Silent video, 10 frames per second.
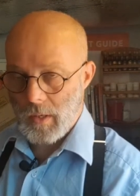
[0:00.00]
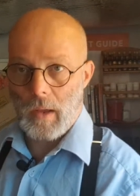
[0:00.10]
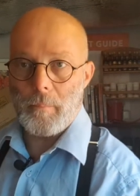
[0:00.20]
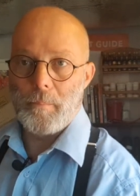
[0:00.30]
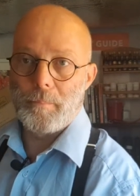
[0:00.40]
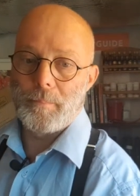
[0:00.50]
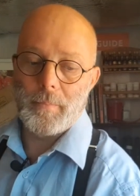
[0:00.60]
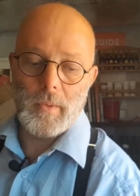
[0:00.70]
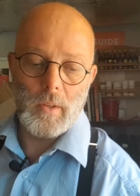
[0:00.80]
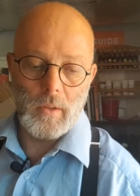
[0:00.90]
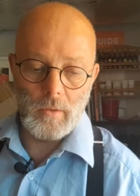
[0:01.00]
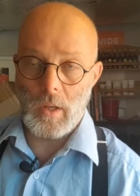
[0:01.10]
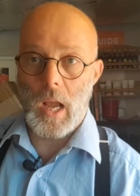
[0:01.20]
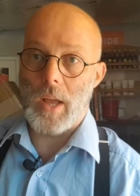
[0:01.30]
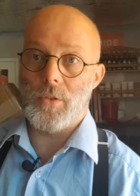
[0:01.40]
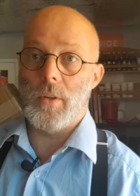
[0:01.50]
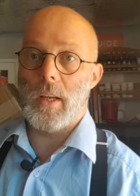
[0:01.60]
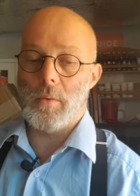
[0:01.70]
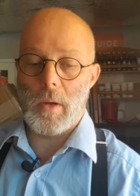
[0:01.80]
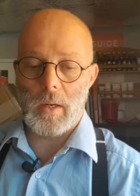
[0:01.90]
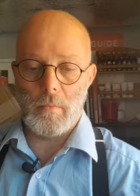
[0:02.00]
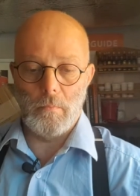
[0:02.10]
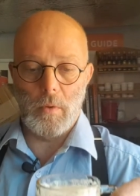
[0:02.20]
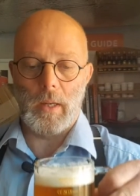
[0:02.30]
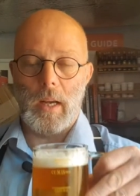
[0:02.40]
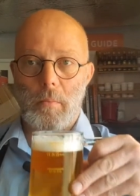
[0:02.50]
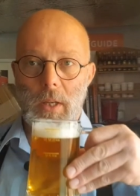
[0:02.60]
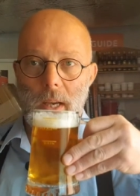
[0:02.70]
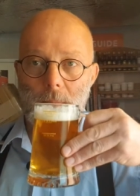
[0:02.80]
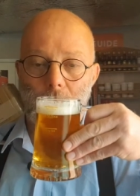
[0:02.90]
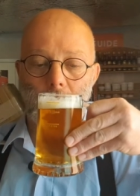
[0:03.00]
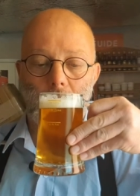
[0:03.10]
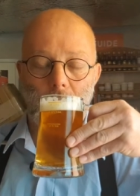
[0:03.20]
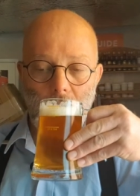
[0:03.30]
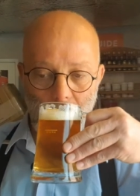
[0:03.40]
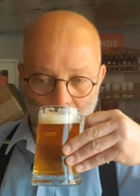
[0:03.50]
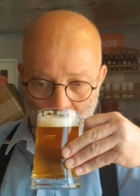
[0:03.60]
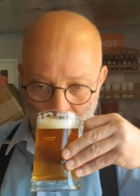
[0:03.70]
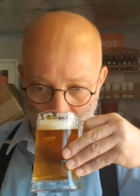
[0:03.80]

yeah, as you'd expect, Punk IPA. This